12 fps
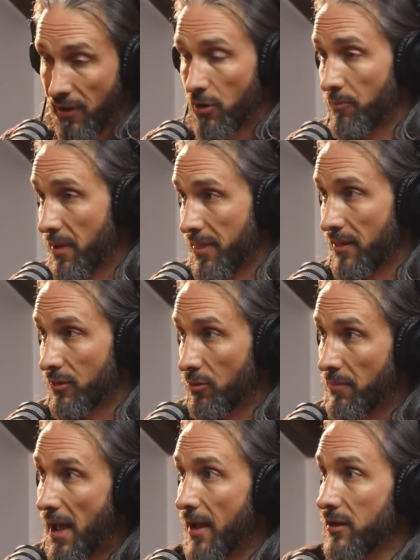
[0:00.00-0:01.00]
if I don't pay that
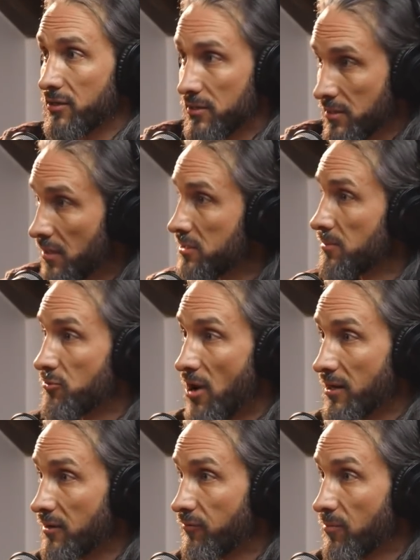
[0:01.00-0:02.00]
loan back, it just gets
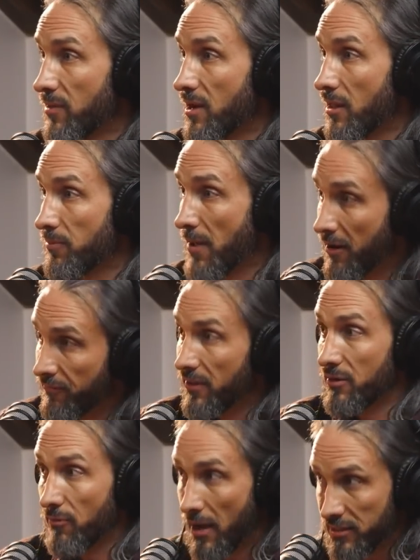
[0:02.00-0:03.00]
subtracted from the death benefit,
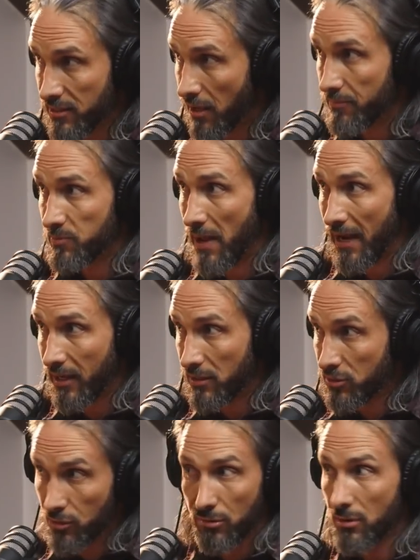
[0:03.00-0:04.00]
and the rest comes back
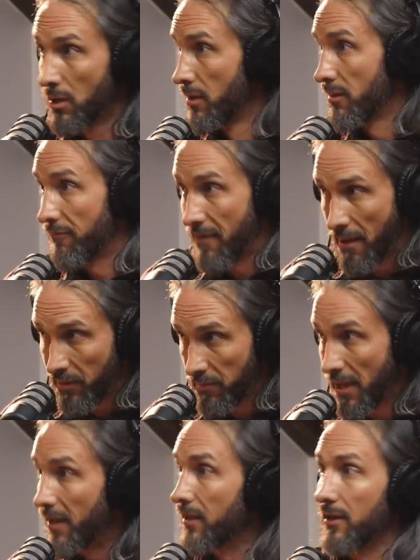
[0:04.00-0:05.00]
into the family
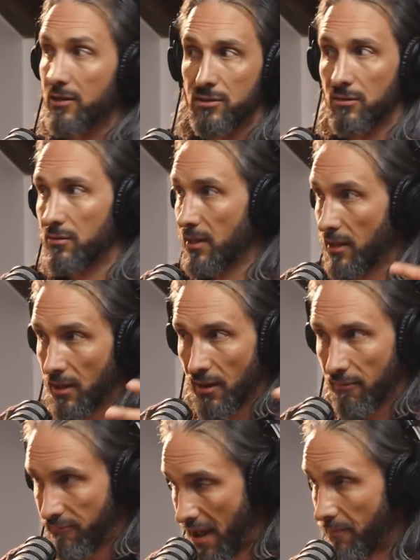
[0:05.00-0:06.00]
bank, into the
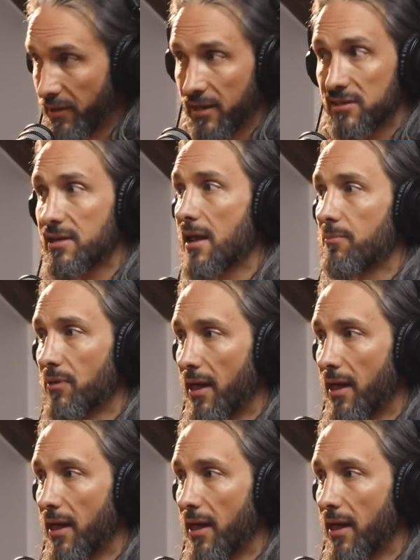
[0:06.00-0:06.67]
family estate